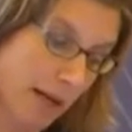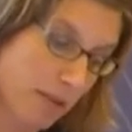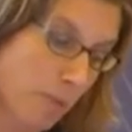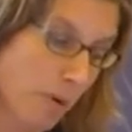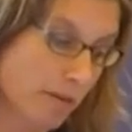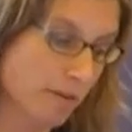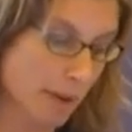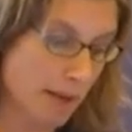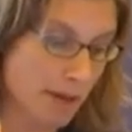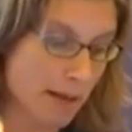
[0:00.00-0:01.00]
a minor point
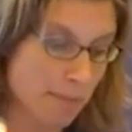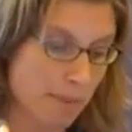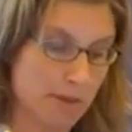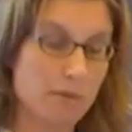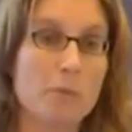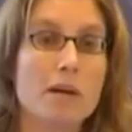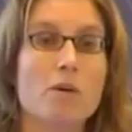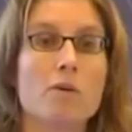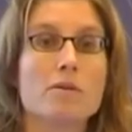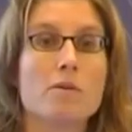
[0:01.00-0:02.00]
maybe, but we
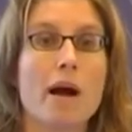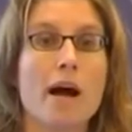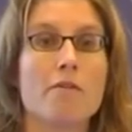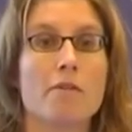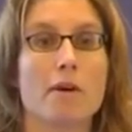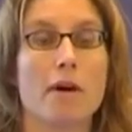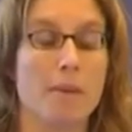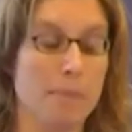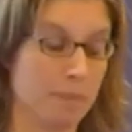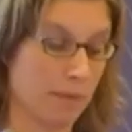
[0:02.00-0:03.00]
also have
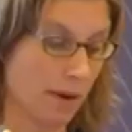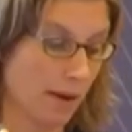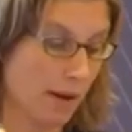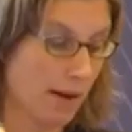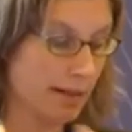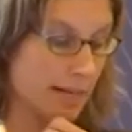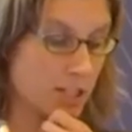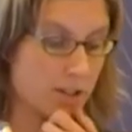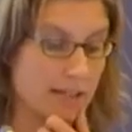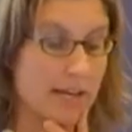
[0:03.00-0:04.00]

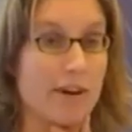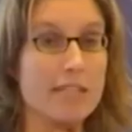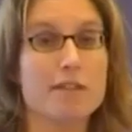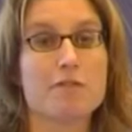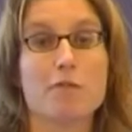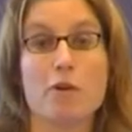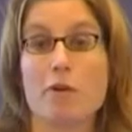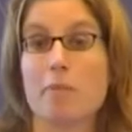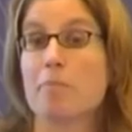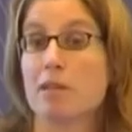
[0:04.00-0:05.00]
national directives
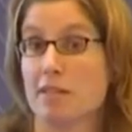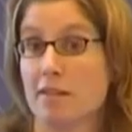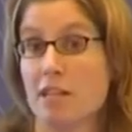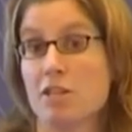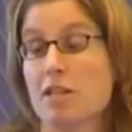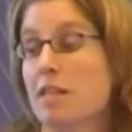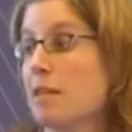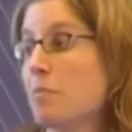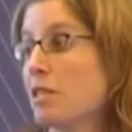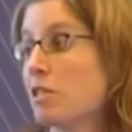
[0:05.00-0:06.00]
for presentation, as
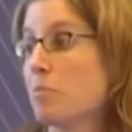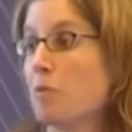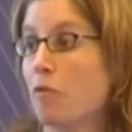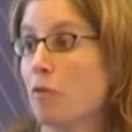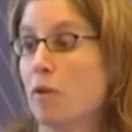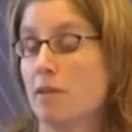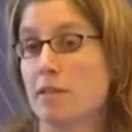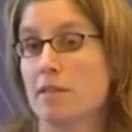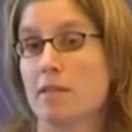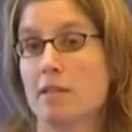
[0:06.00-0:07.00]
I mentioned before,
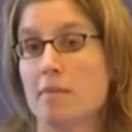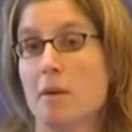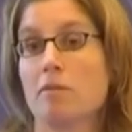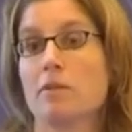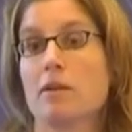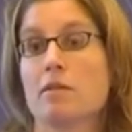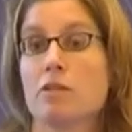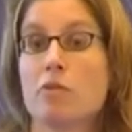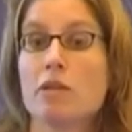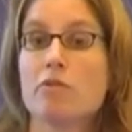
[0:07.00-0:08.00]
this thing about
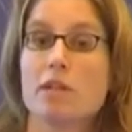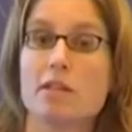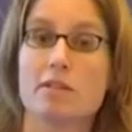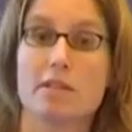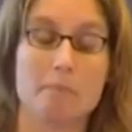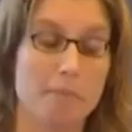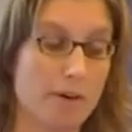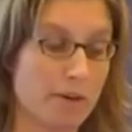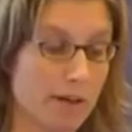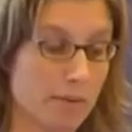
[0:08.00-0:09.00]
screen readers and
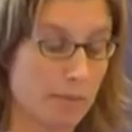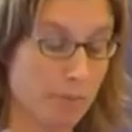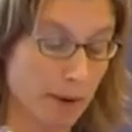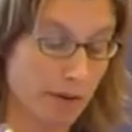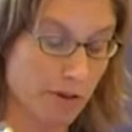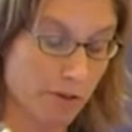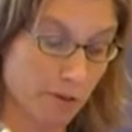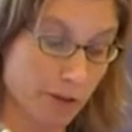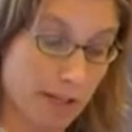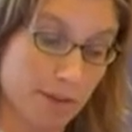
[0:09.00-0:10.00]

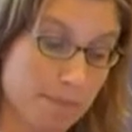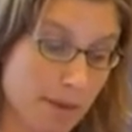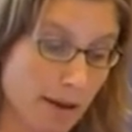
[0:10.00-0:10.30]
barrier-free